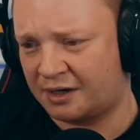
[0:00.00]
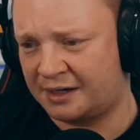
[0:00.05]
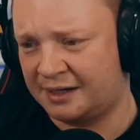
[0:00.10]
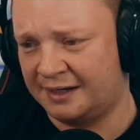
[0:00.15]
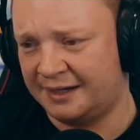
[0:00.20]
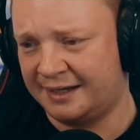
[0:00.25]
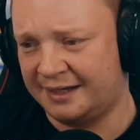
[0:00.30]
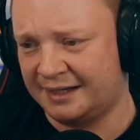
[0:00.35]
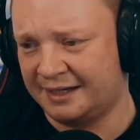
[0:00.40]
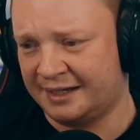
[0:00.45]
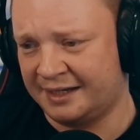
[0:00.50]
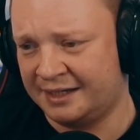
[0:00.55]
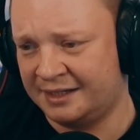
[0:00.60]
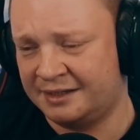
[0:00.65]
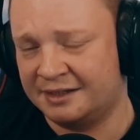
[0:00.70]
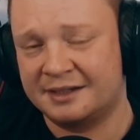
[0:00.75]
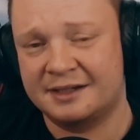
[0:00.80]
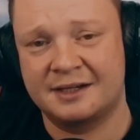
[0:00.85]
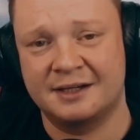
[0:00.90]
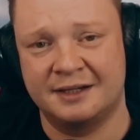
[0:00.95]

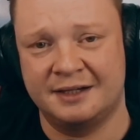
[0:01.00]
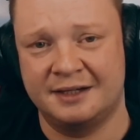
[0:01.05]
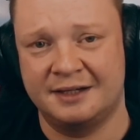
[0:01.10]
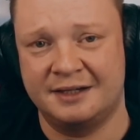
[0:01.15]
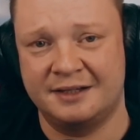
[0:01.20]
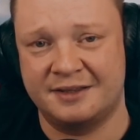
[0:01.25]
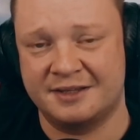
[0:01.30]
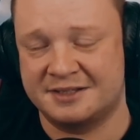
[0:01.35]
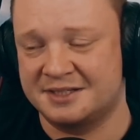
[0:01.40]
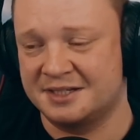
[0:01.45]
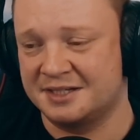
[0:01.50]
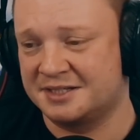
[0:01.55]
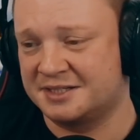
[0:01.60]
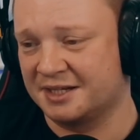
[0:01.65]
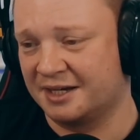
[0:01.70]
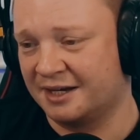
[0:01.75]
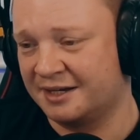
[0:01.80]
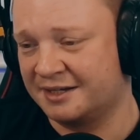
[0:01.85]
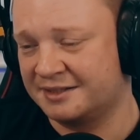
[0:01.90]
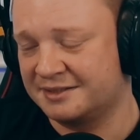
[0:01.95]
Clearly, this is
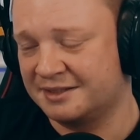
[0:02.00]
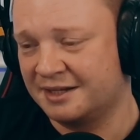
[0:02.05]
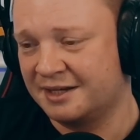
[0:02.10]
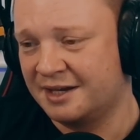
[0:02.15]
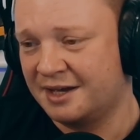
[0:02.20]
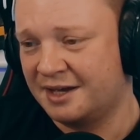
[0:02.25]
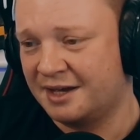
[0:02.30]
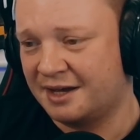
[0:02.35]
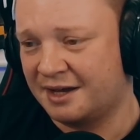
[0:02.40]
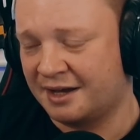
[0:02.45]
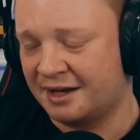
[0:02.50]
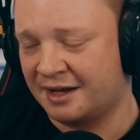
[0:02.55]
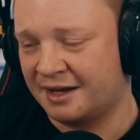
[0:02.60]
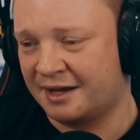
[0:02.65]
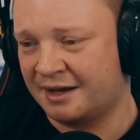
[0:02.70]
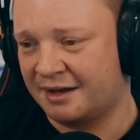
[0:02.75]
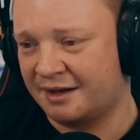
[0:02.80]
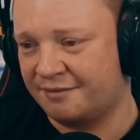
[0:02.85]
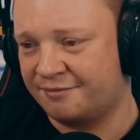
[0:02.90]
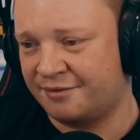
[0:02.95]
a
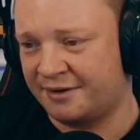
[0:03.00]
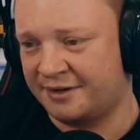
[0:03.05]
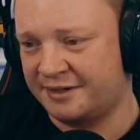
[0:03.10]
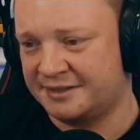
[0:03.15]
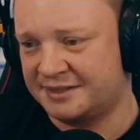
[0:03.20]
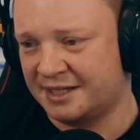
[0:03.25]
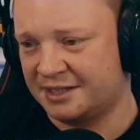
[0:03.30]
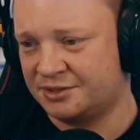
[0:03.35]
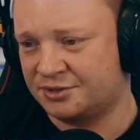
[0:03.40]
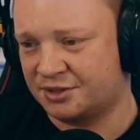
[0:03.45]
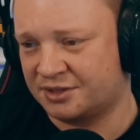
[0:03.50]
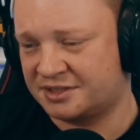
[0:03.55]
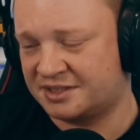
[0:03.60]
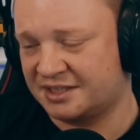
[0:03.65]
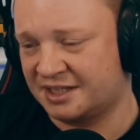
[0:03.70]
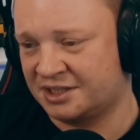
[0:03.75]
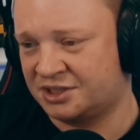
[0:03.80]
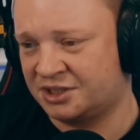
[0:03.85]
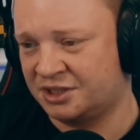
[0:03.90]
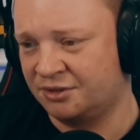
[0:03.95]
very dangerous
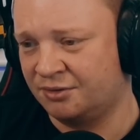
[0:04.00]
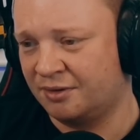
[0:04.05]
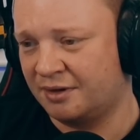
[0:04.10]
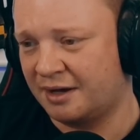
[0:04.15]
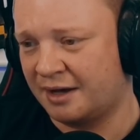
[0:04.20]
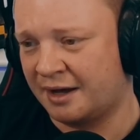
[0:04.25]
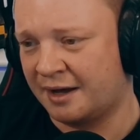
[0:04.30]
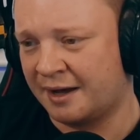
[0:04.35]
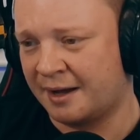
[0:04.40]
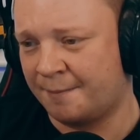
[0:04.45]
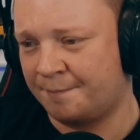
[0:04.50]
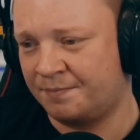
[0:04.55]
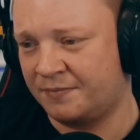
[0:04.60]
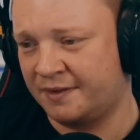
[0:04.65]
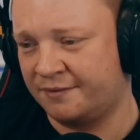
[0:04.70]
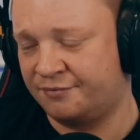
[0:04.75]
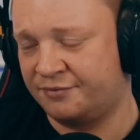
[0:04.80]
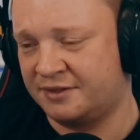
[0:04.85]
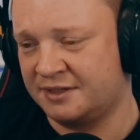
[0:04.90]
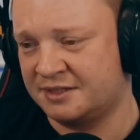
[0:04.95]
issue.
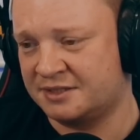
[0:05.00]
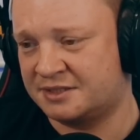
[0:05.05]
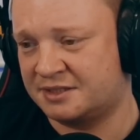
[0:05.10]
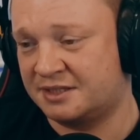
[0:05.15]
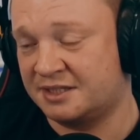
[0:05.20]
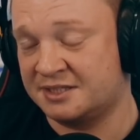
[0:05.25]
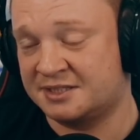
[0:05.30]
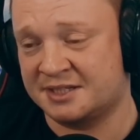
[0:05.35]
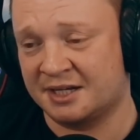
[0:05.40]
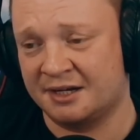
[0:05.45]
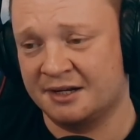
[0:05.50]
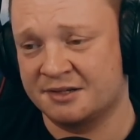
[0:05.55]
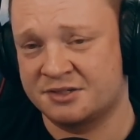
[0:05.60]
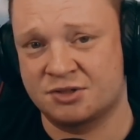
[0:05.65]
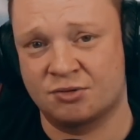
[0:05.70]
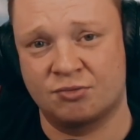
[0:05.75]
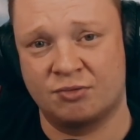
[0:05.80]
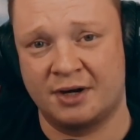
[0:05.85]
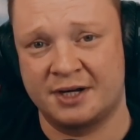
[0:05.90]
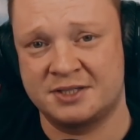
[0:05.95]
If these tiles
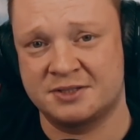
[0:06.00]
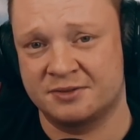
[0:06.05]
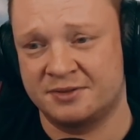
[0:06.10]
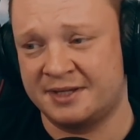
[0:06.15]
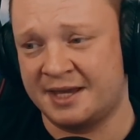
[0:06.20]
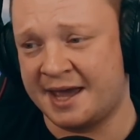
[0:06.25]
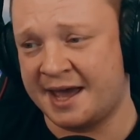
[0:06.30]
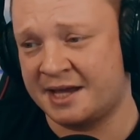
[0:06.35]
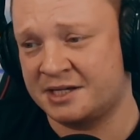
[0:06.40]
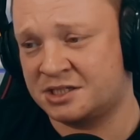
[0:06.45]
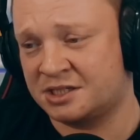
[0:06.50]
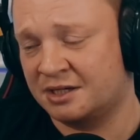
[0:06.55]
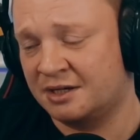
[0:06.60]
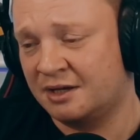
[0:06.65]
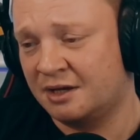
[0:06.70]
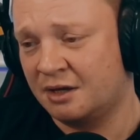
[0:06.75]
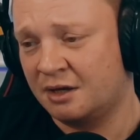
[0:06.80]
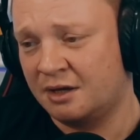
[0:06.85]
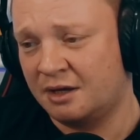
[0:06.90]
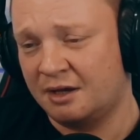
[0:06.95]
are right on the edge,
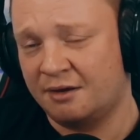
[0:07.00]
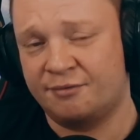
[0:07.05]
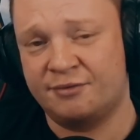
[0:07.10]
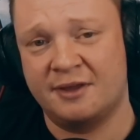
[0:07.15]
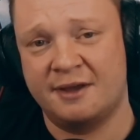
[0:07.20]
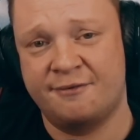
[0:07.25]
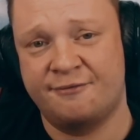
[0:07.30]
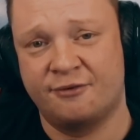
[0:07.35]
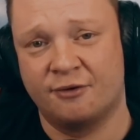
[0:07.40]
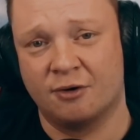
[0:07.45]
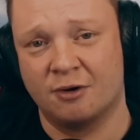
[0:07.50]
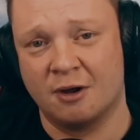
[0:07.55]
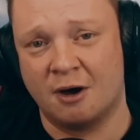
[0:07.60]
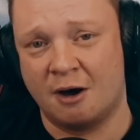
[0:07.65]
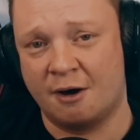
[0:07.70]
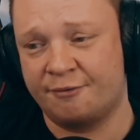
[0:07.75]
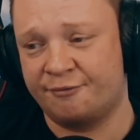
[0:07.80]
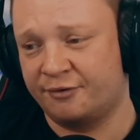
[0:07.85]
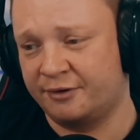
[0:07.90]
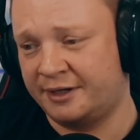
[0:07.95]
if they fall
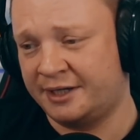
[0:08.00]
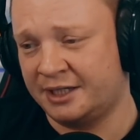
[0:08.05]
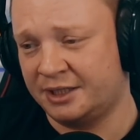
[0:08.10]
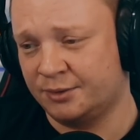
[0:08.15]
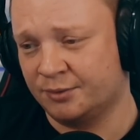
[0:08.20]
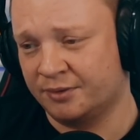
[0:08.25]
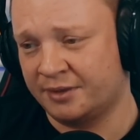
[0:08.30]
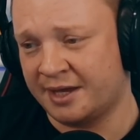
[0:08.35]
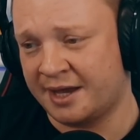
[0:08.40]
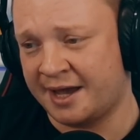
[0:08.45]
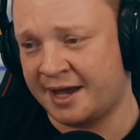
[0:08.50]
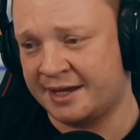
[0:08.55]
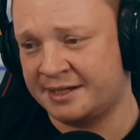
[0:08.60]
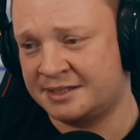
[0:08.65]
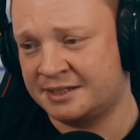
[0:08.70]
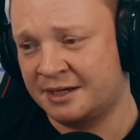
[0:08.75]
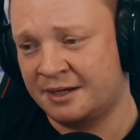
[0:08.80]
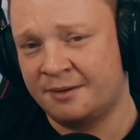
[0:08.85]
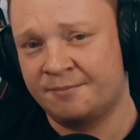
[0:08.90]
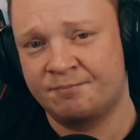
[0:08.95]
off and hit you on the
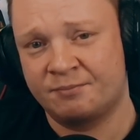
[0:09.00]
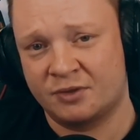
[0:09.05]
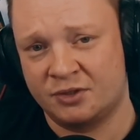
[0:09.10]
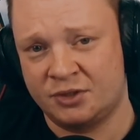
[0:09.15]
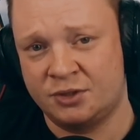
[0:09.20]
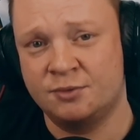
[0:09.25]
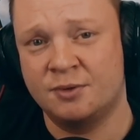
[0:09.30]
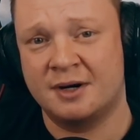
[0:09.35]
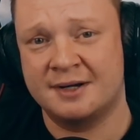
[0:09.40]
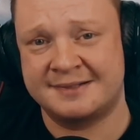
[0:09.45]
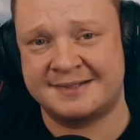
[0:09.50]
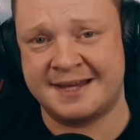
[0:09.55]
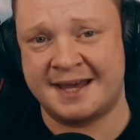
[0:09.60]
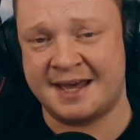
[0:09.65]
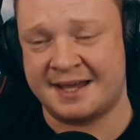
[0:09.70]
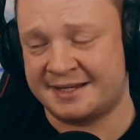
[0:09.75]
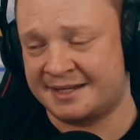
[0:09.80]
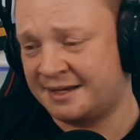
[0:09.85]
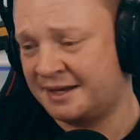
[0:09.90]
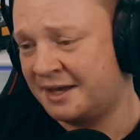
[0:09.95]
head, you are
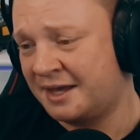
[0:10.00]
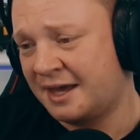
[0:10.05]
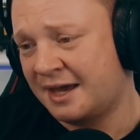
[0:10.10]
dead.